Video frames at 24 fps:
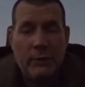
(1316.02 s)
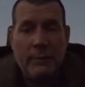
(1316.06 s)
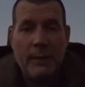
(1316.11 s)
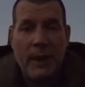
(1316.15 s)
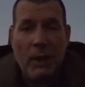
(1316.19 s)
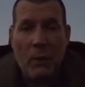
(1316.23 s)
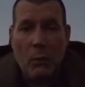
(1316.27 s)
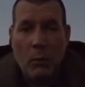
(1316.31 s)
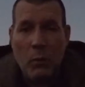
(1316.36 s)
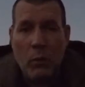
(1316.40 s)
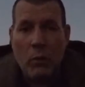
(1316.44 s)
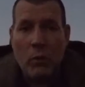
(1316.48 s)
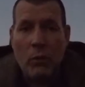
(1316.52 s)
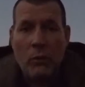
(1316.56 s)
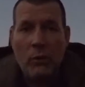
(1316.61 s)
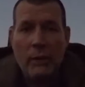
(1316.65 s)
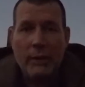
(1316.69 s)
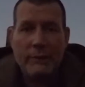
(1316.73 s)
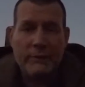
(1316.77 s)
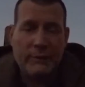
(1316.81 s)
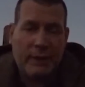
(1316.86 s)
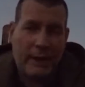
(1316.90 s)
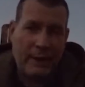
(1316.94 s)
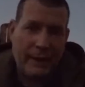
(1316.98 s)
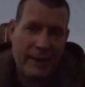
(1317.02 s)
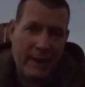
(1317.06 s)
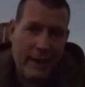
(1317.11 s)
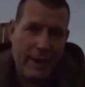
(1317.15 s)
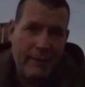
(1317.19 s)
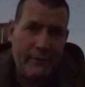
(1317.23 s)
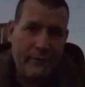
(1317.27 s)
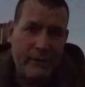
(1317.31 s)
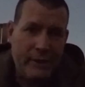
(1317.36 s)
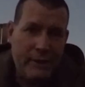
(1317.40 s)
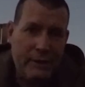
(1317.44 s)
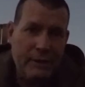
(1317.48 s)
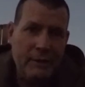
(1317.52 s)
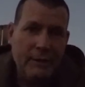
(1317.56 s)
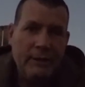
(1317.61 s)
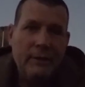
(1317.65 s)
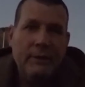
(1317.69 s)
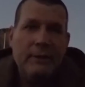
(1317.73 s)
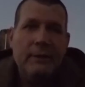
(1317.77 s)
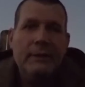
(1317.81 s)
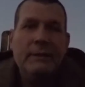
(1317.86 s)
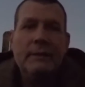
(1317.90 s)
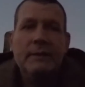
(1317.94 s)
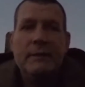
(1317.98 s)
about wool. It's kind of heavy.
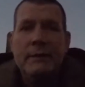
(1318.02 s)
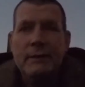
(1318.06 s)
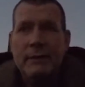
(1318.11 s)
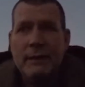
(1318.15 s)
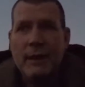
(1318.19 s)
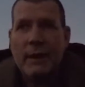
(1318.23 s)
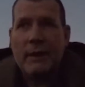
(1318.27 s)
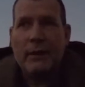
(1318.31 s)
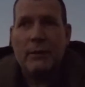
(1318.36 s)
I